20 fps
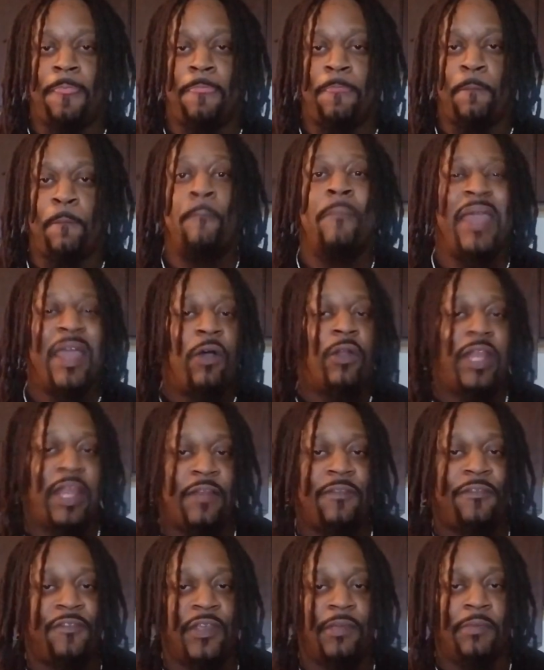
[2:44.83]
Male
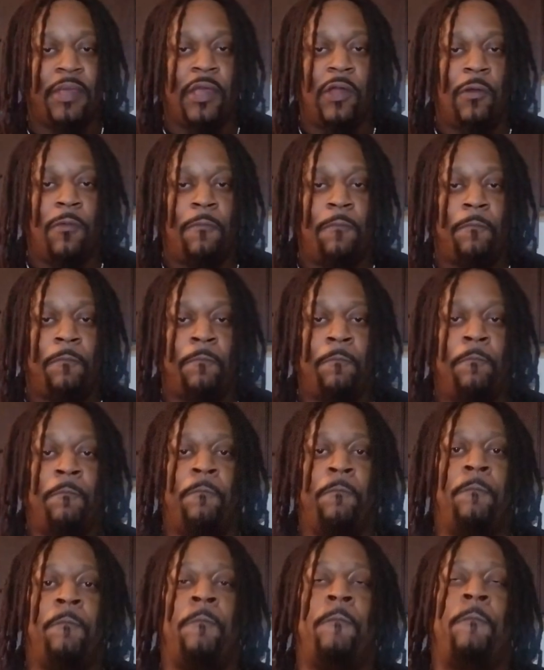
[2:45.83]
and female.
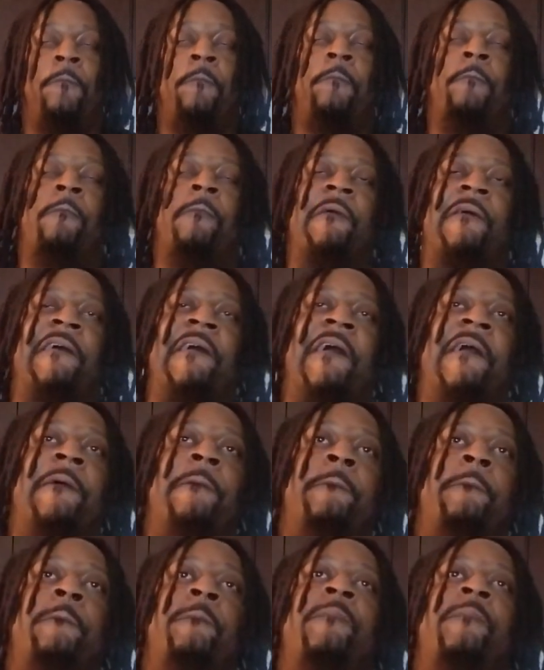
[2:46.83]
Okay?